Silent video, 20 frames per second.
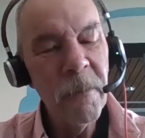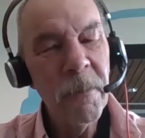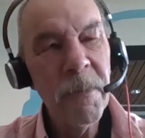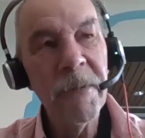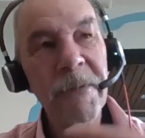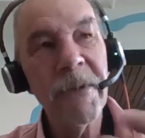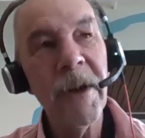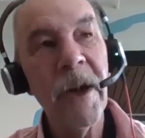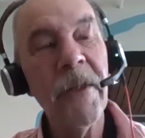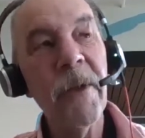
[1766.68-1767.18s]

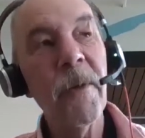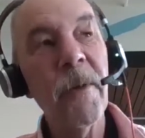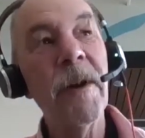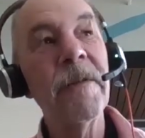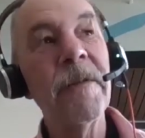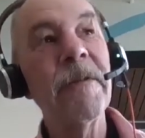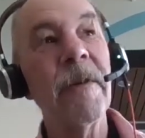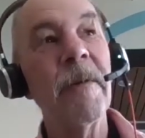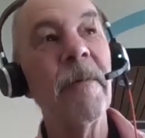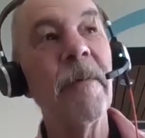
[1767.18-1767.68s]
We've done the
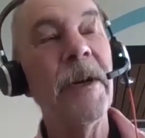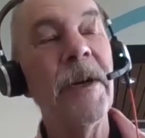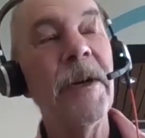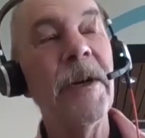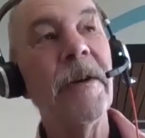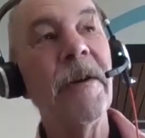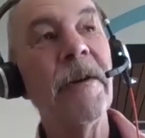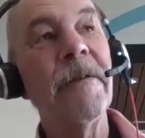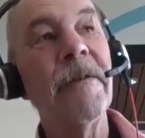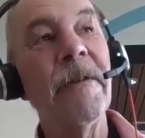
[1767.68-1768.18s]
ones that we
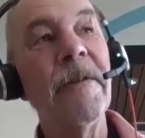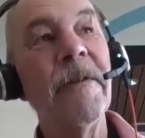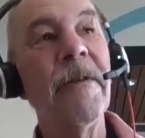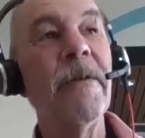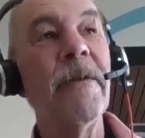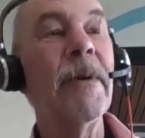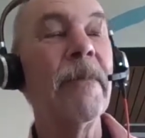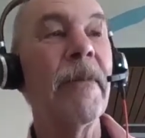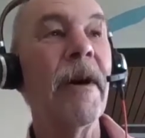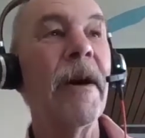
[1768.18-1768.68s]
needed to
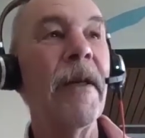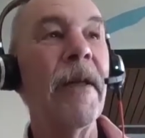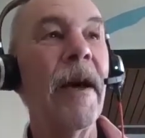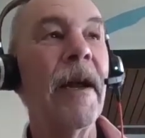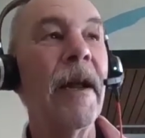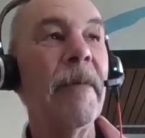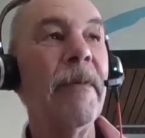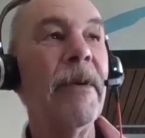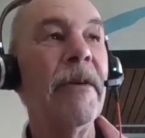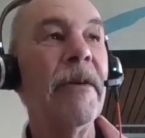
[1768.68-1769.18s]
do, and by
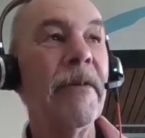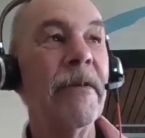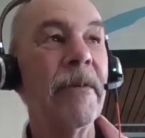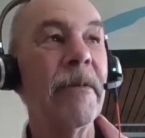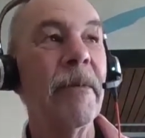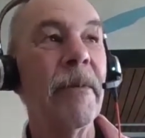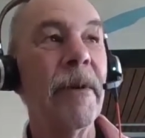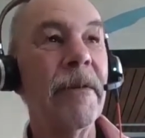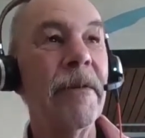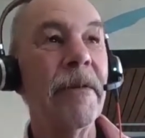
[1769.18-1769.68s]
that I mean the
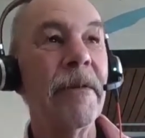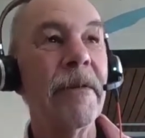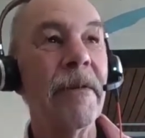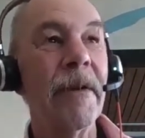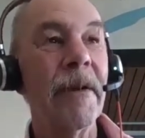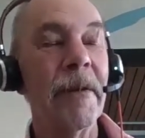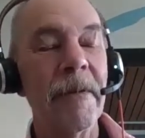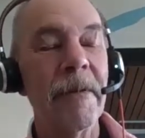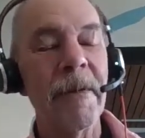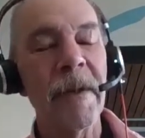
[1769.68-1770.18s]
ones
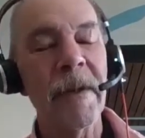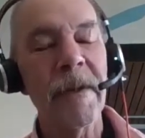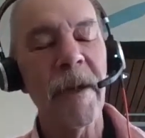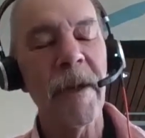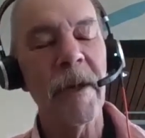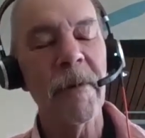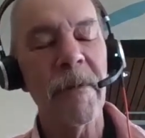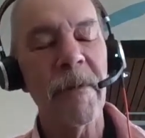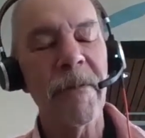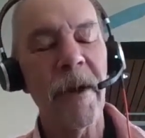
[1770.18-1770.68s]
that
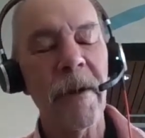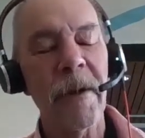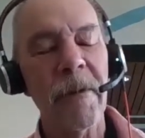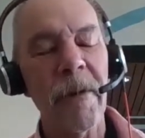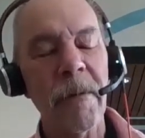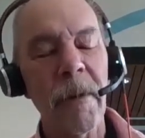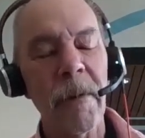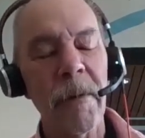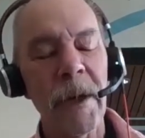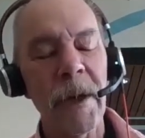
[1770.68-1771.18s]
kind of reflect
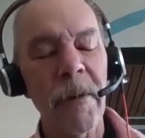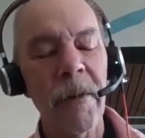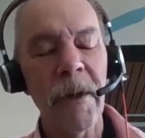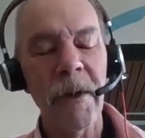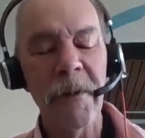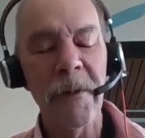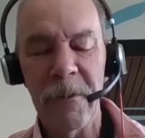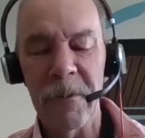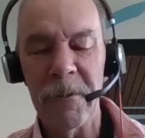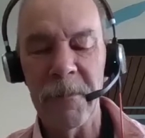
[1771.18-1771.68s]
our own
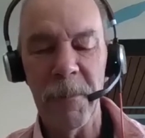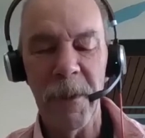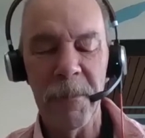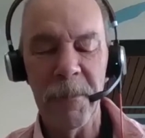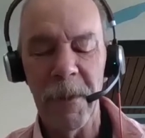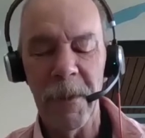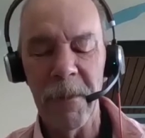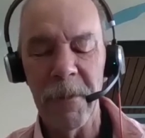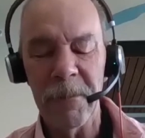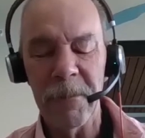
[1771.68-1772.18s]
heritage, because my
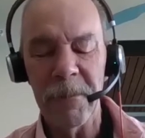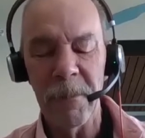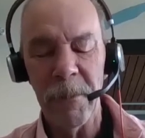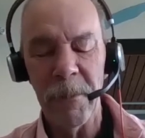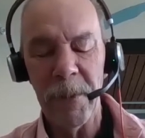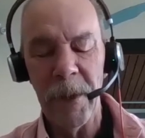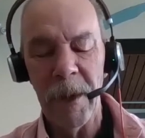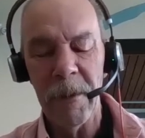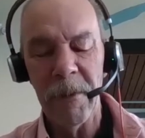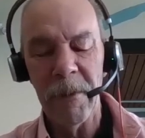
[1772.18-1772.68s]
parents were
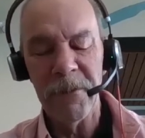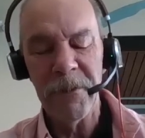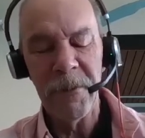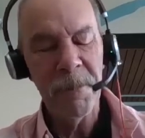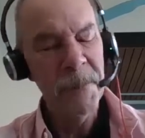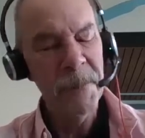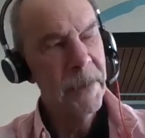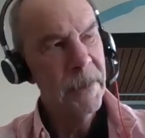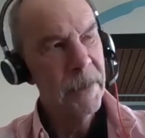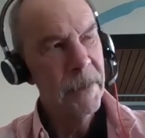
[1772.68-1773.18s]
both Irish.
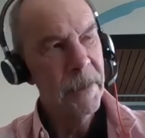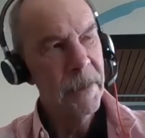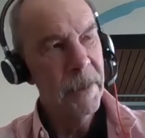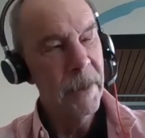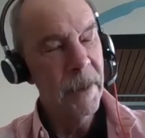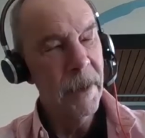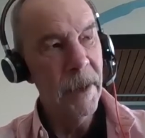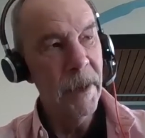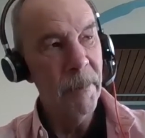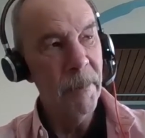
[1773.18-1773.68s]

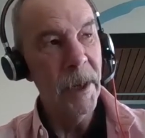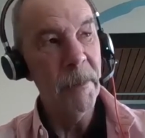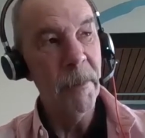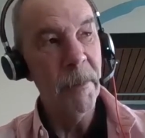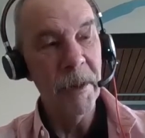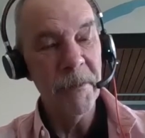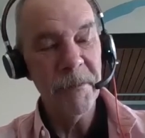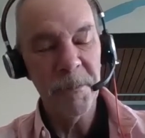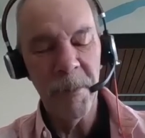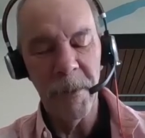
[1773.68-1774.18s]
My
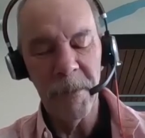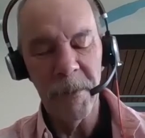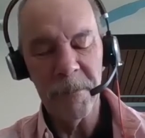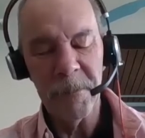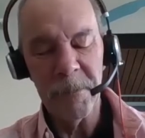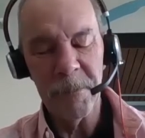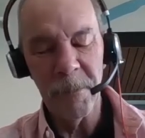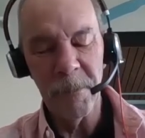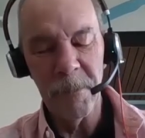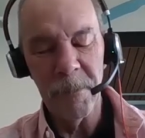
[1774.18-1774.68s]
wife's
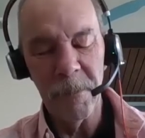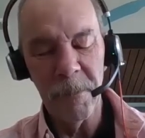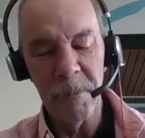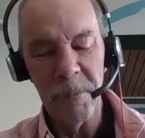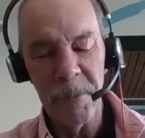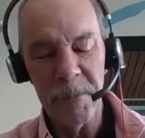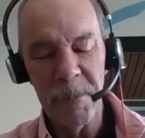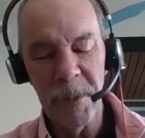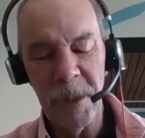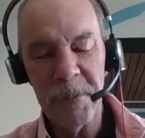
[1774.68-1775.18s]
parents were
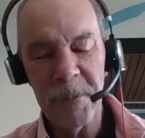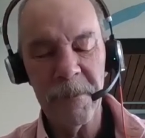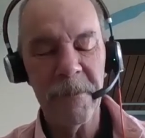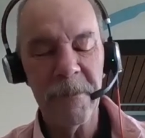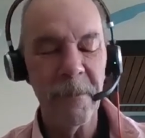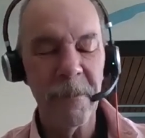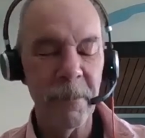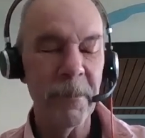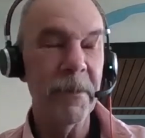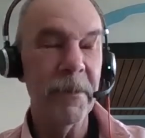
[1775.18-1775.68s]
Dutch,
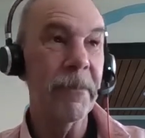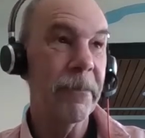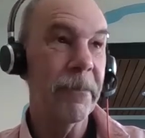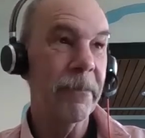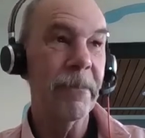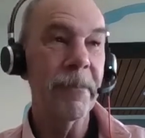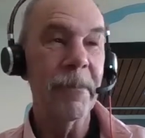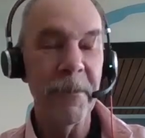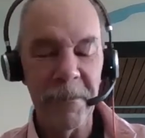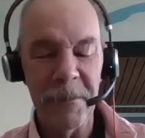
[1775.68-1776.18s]
so we've
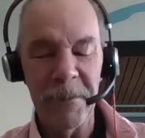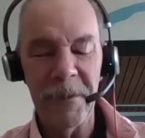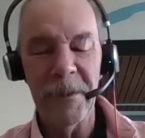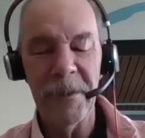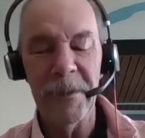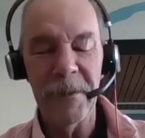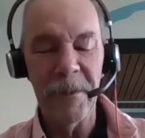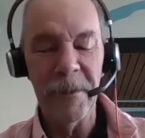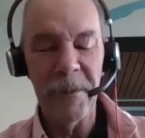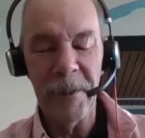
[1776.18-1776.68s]

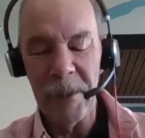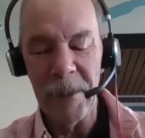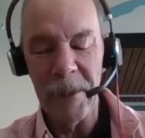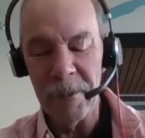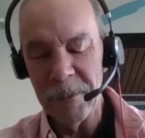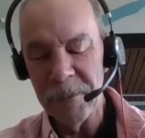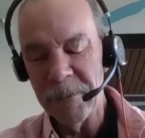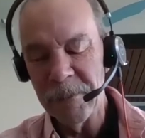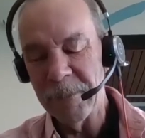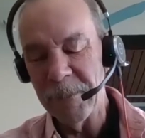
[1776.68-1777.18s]
seen the
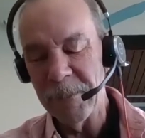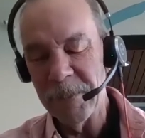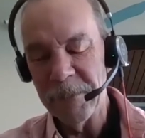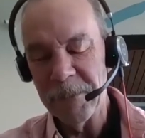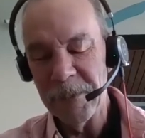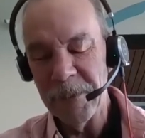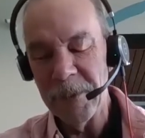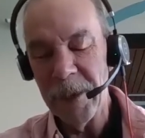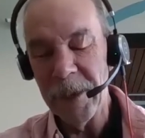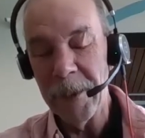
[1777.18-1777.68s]
Netherlands, we've
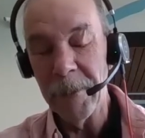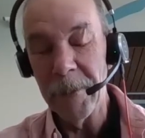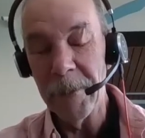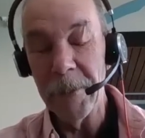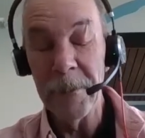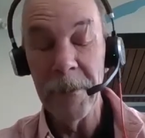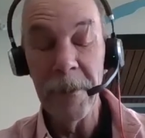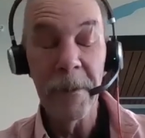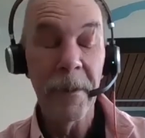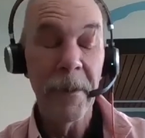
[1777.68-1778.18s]
seen
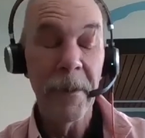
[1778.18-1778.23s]
Ireland,